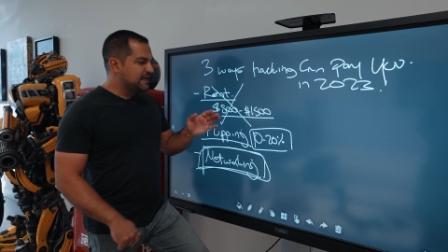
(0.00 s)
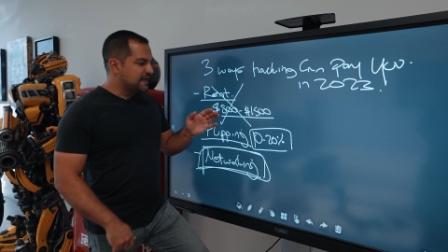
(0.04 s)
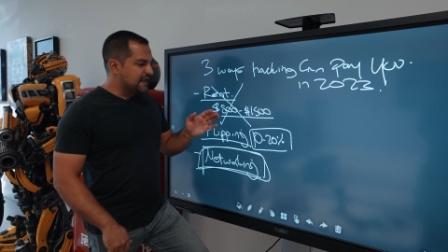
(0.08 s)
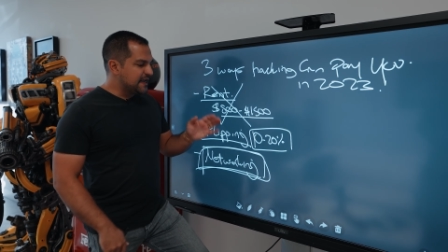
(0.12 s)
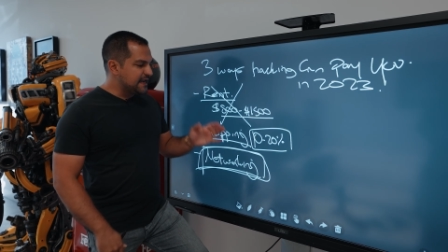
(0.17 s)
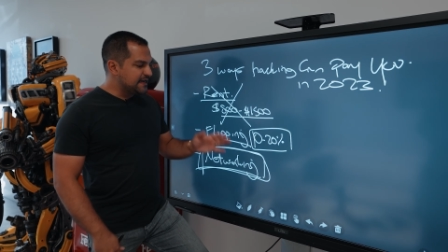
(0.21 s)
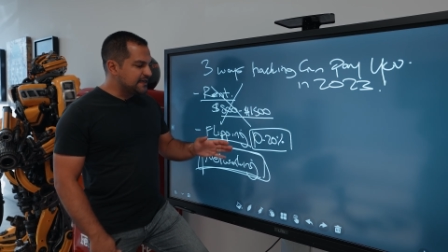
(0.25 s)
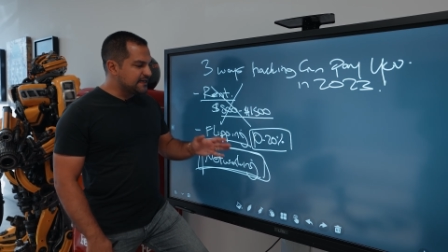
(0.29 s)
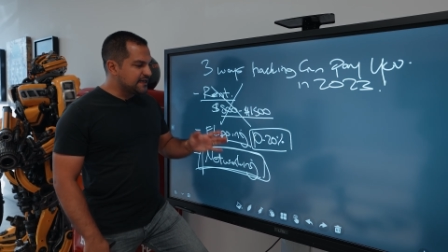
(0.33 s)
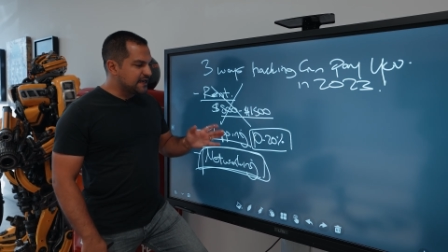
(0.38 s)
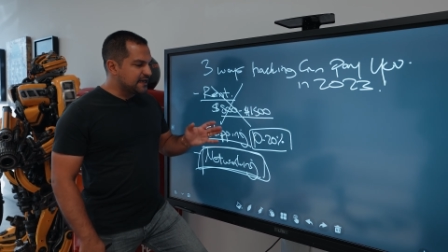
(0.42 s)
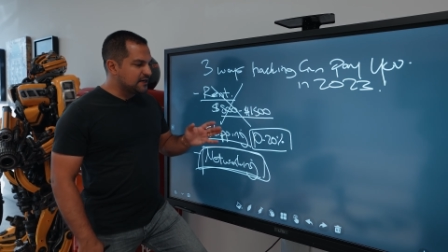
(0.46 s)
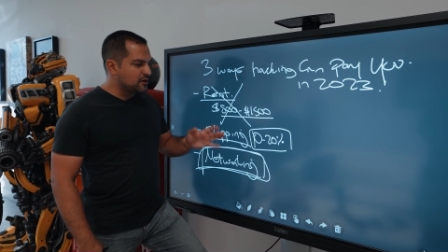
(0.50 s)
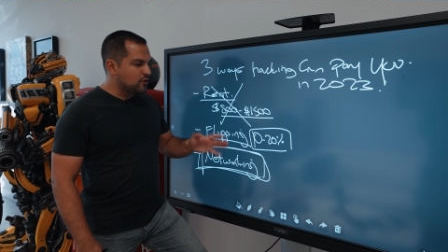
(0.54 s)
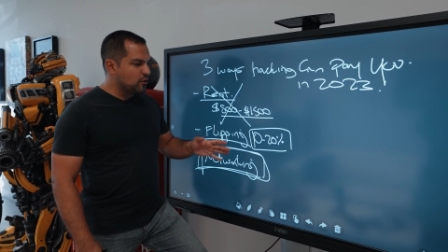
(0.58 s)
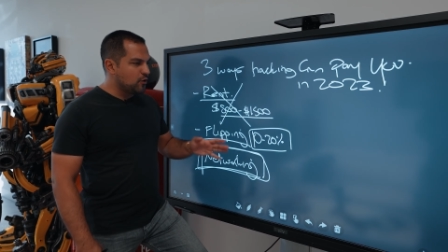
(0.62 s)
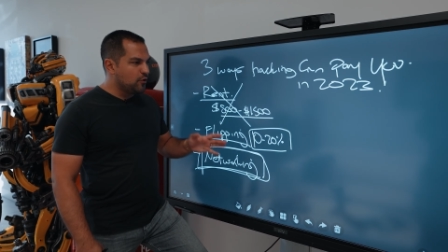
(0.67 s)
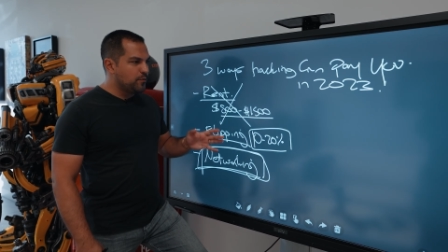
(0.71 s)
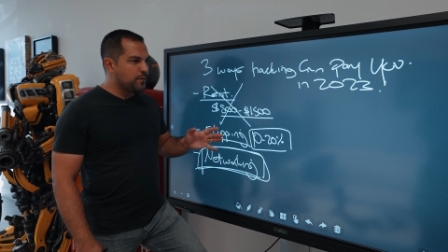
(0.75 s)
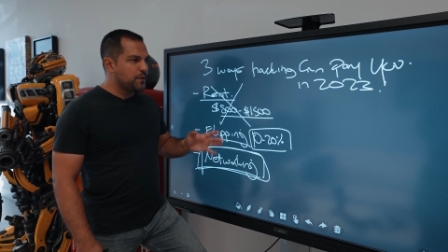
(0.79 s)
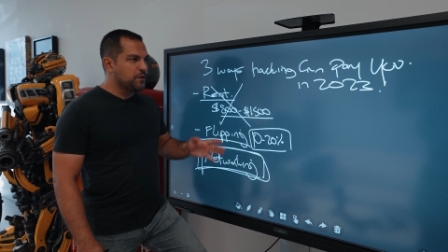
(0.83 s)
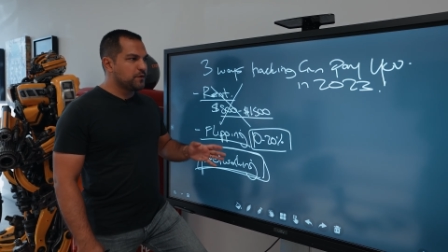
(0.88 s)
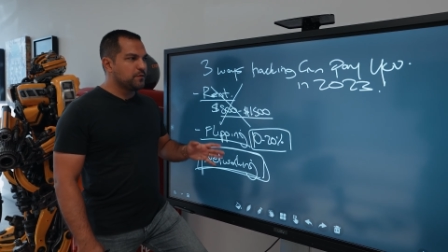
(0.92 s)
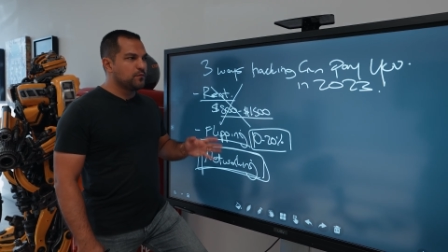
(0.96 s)
It can
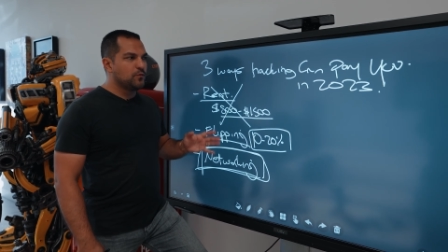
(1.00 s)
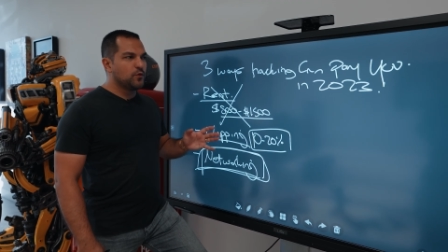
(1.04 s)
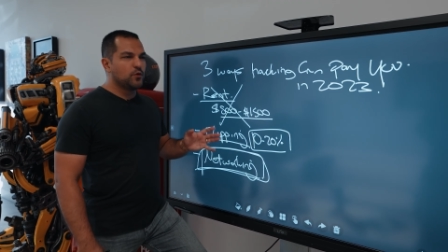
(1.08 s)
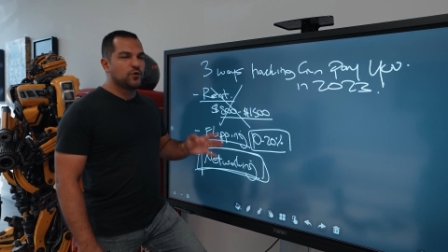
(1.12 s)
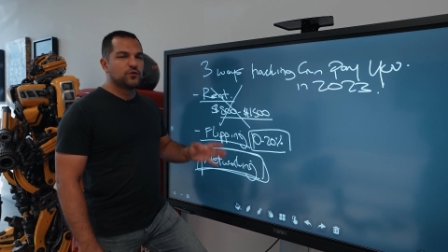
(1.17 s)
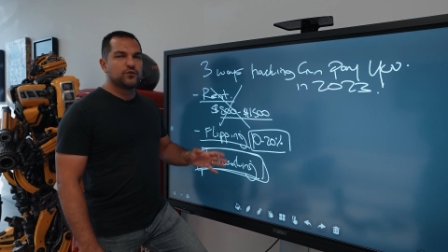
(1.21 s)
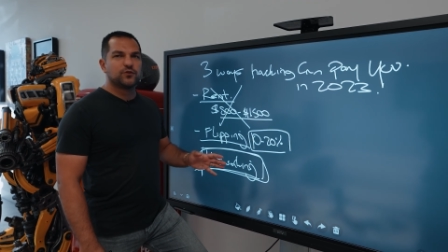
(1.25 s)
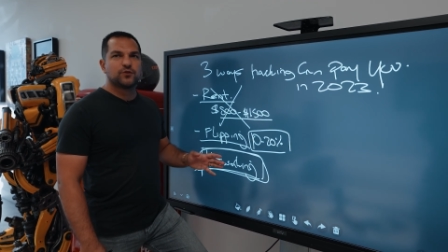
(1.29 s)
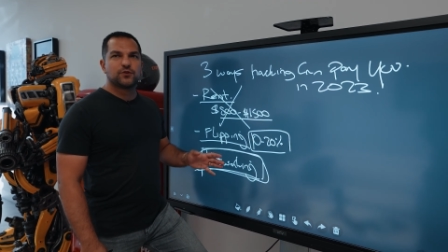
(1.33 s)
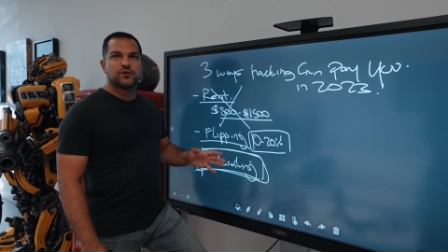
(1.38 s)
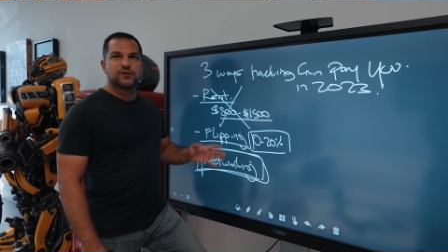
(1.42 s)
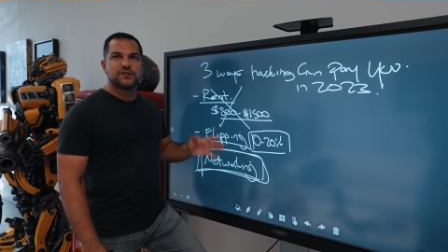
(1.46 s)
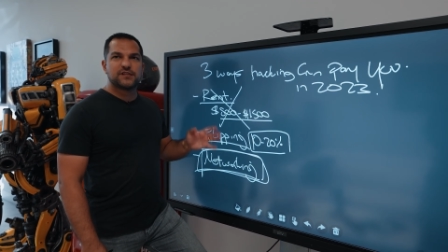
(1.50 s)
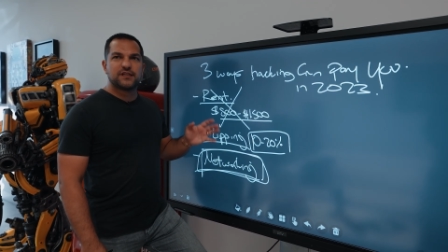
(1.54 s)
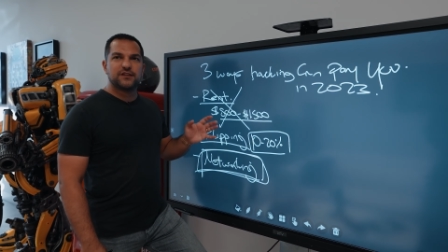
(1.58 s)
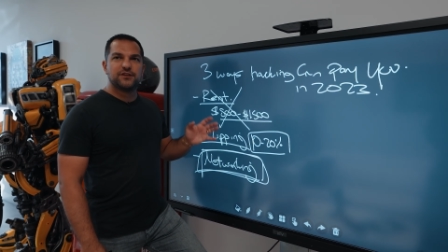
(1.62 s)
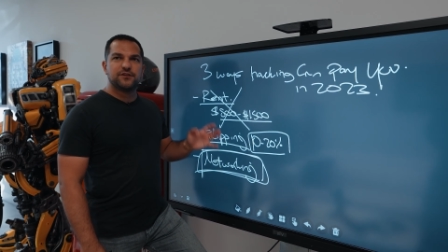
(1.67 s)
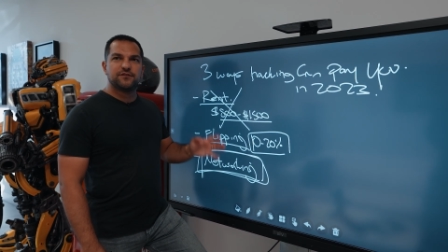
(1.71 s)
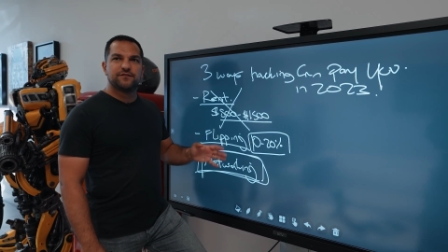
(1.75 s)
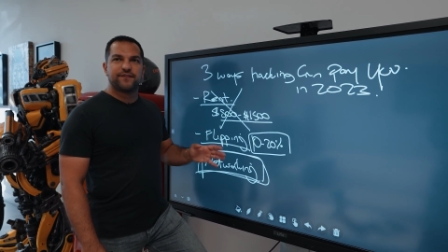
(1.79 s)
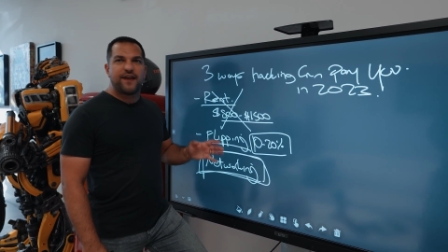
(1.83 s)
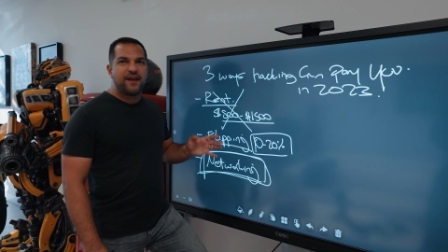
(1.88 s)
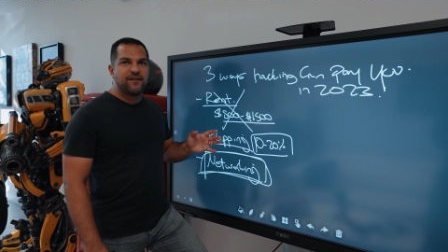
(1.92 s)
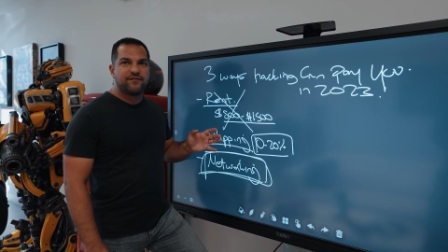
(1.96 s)
open more doors than
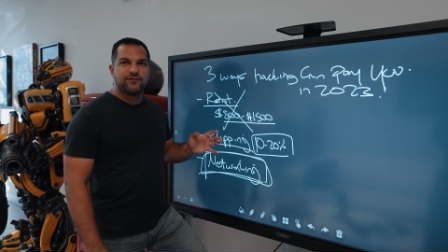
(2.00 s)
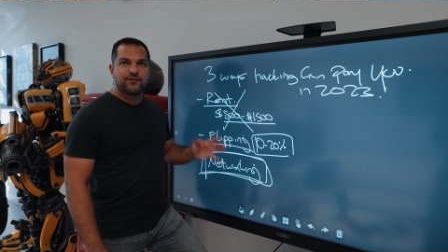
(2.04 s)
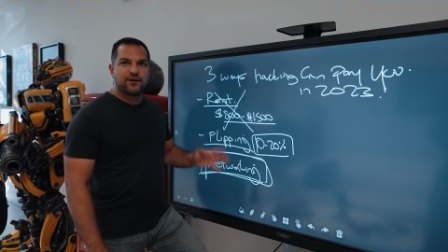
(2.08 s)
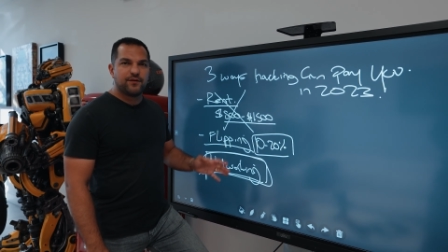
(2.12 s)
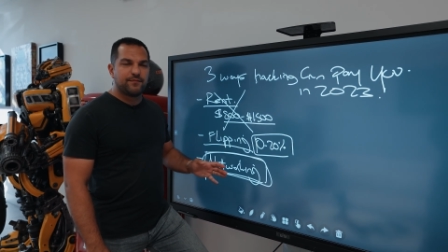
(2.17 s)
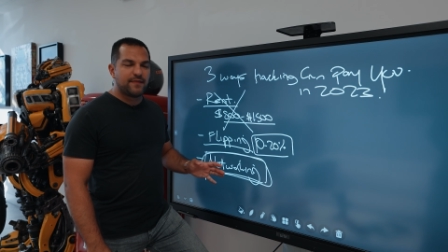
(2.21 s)
you've ever